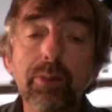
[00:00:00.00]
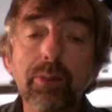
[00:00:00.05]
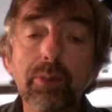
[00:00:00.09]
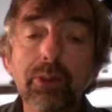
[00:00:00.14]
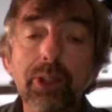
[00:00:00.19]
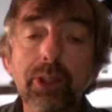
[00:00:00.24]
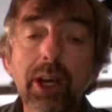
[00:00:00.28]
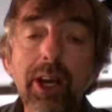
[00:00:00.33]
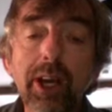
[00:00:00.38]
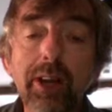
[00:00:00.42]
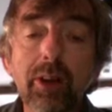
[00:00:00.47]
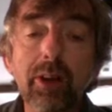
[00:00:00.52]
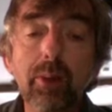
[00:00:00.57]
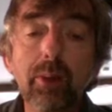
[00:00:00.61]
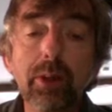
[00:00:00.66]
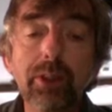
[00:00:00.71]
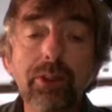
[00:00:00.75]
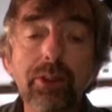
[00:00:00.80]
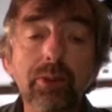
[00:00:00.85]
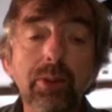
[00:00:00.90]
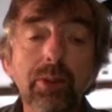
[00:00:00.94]
from China,
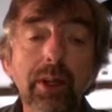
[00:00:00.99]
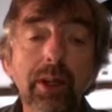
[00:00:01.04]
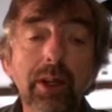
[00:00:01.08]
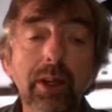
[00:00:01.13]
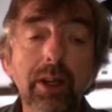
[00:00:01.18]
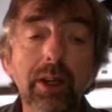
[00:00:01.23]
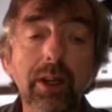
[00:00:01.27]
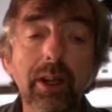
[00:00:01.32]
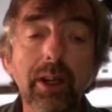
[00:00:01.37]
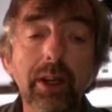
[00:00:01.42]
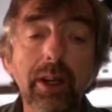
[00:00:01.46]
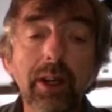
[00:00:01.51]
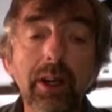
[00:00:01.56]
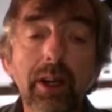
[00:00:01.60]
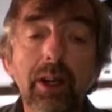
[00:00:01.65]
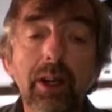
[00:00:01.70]
which would